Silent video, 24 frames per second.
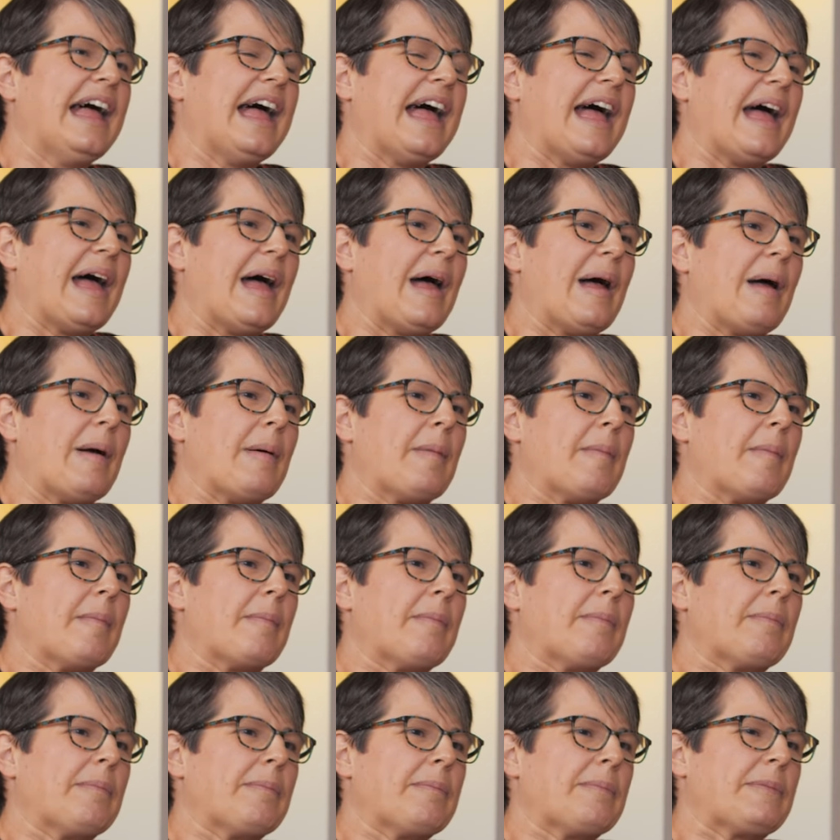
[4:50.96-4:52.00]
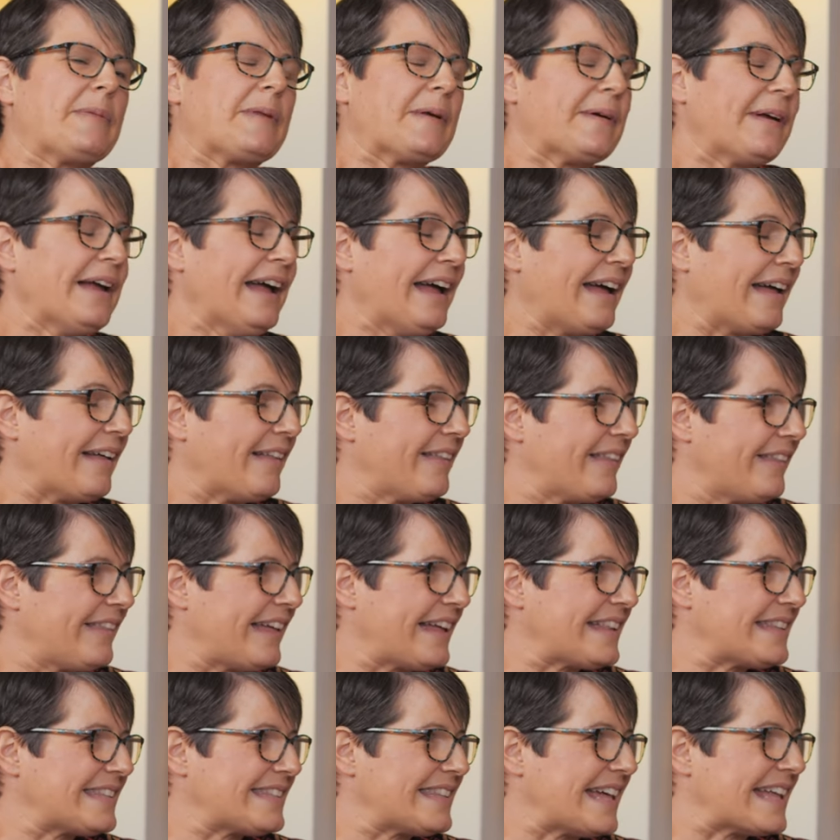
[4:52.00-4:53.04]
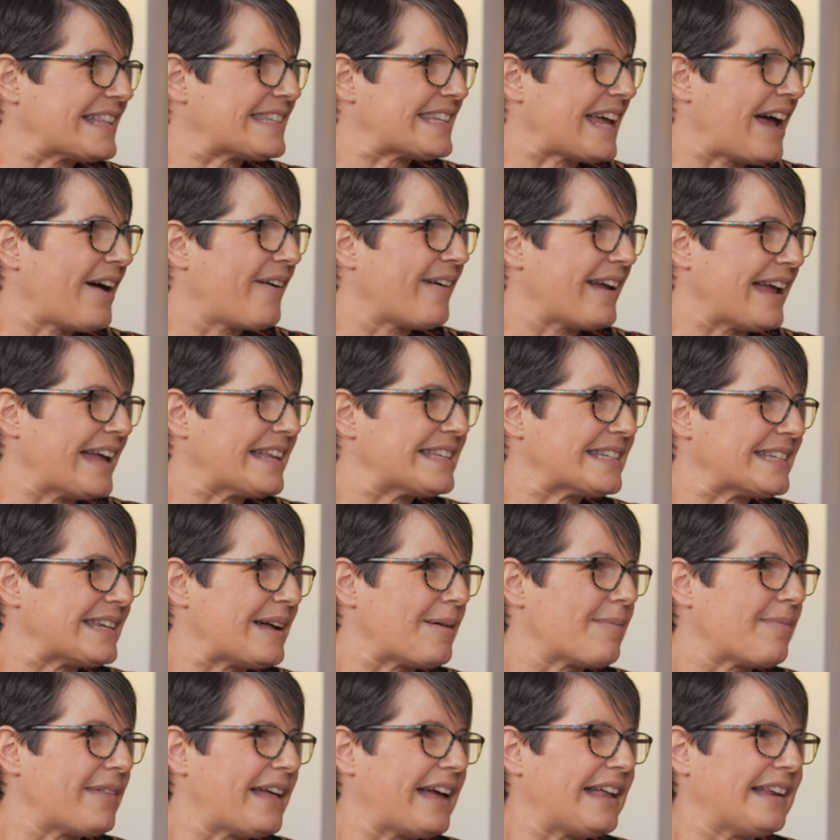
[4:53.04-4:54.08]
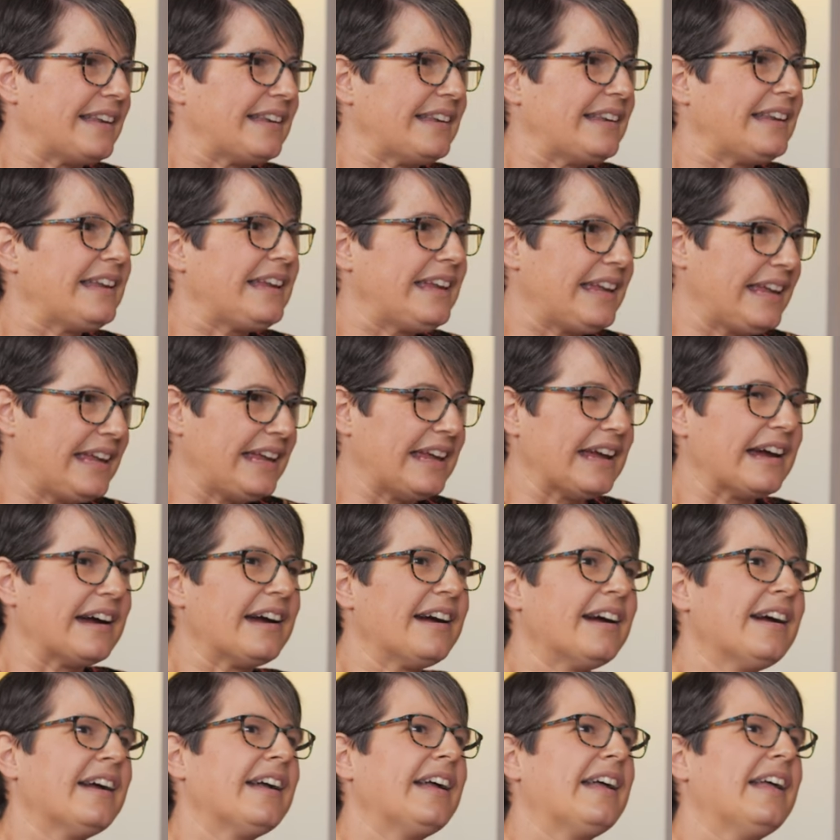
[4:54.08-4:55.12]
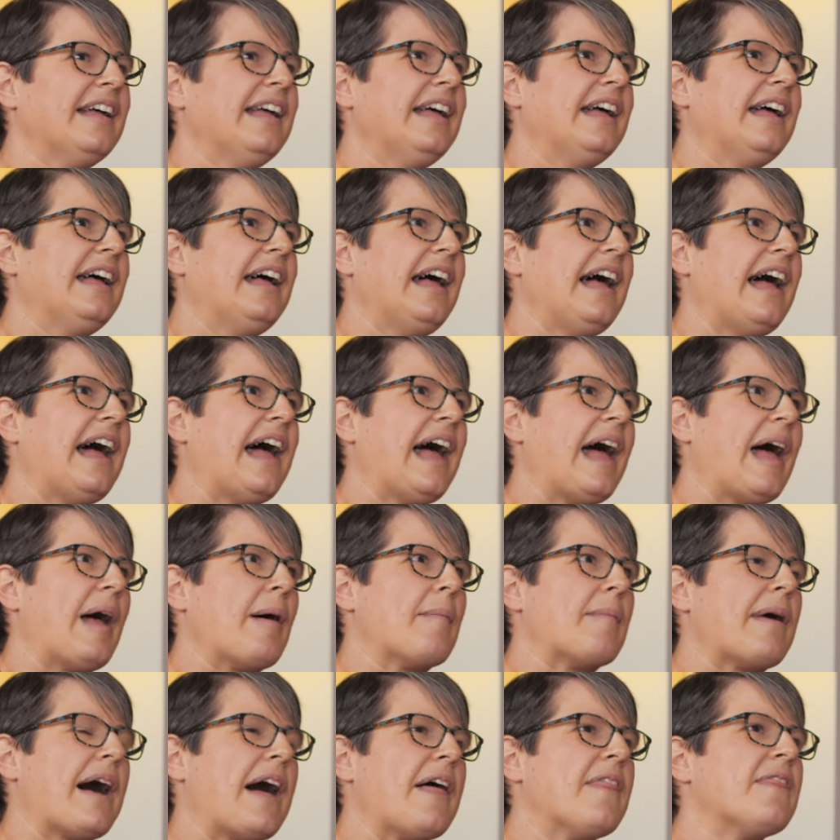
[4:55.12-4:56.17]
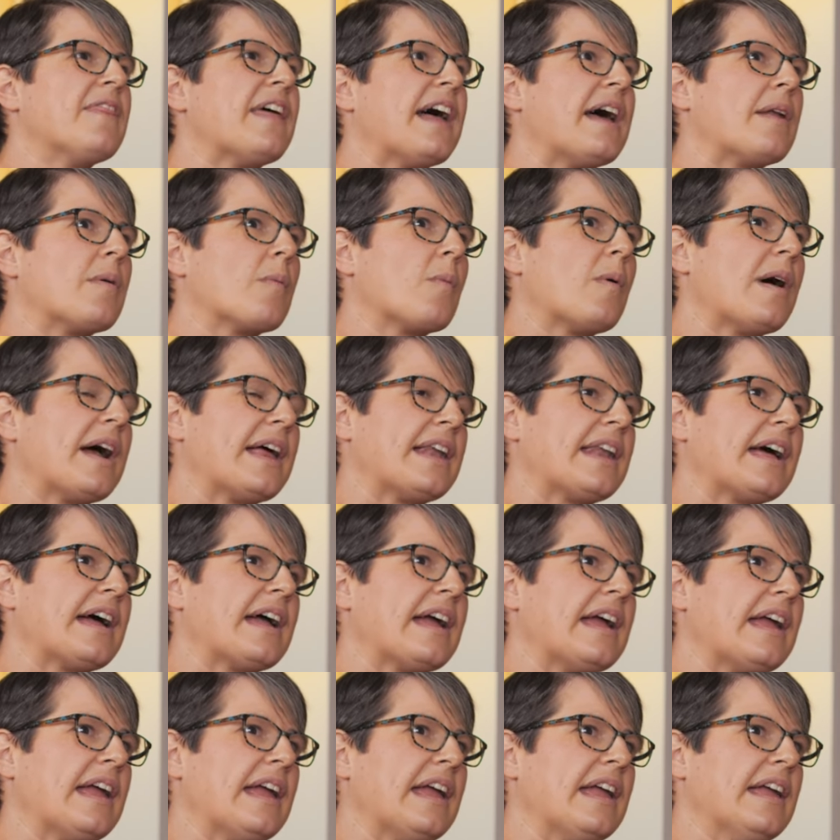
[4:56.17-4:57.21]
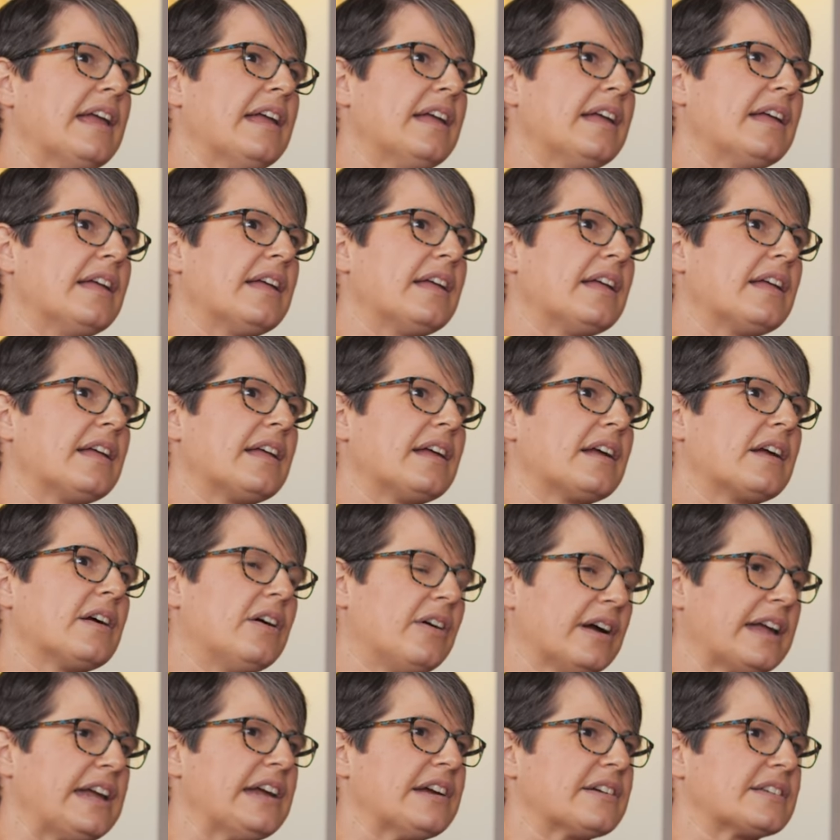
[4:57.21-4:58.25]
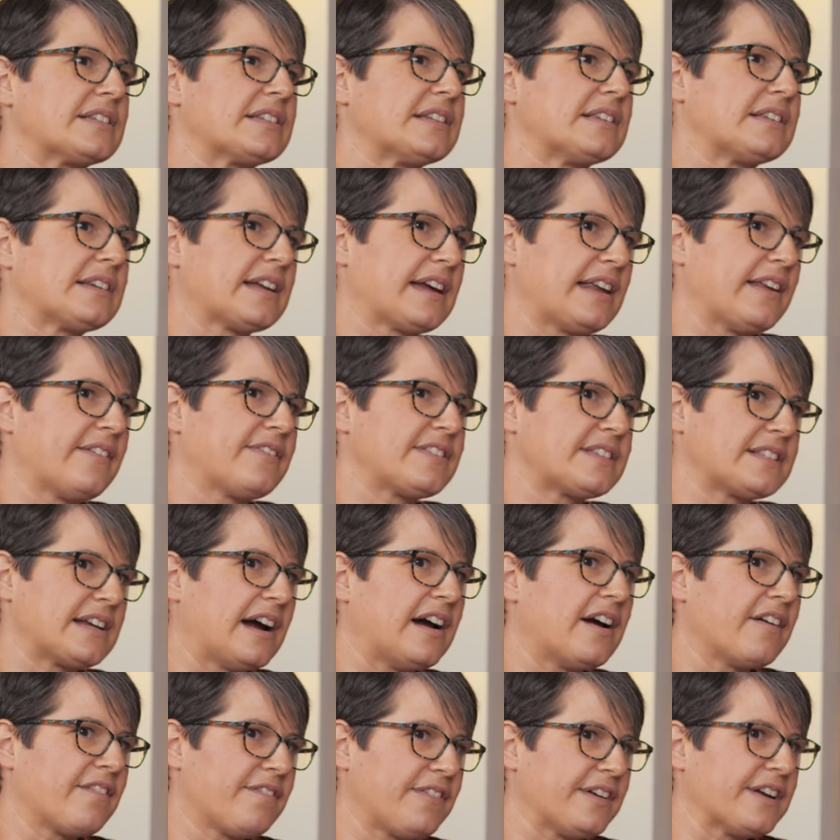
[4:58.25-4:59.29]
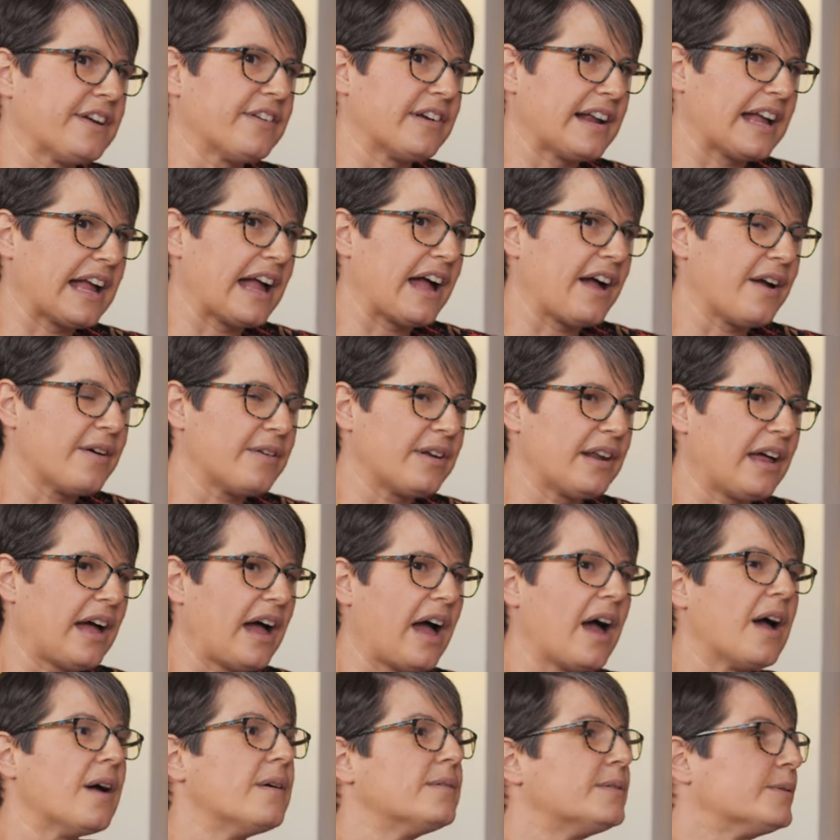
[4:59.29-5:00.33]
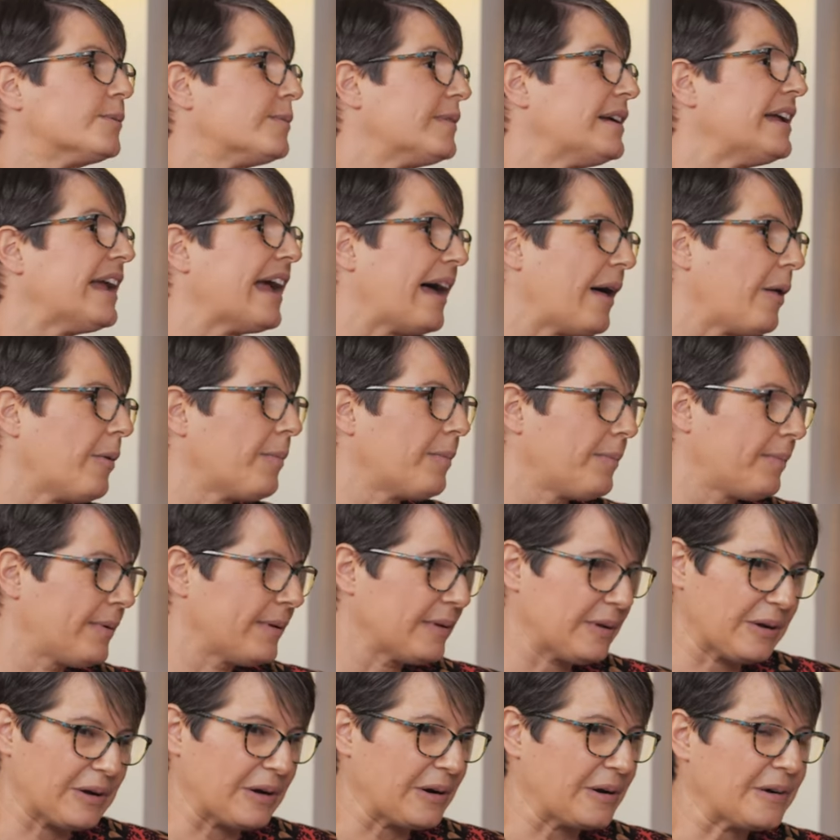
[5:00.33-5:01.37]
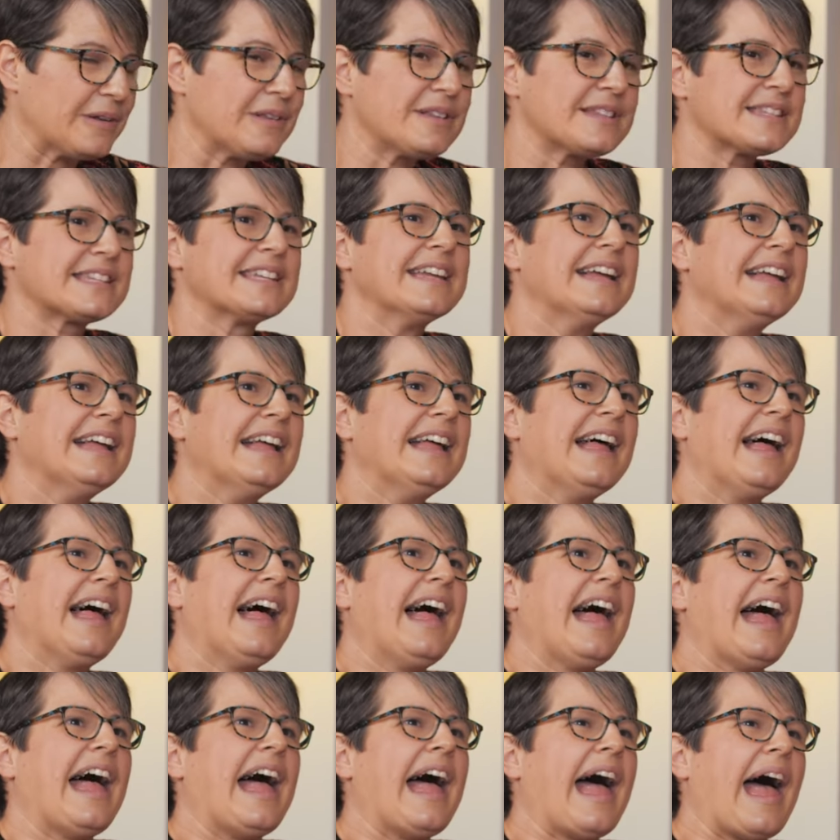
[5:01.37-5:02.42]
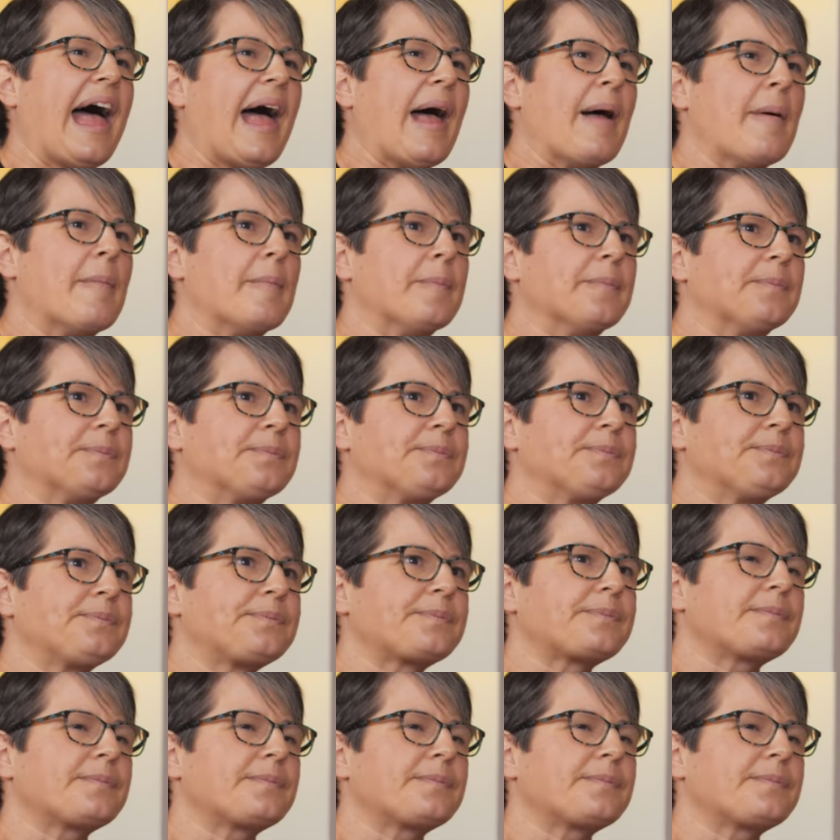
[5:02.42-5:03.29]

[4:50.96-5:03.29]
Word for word: um, so yeah that, that's how i ended up then here hmm. and then when i got here to kind of start figuring out how do we help girls. Mm-hmm. Um,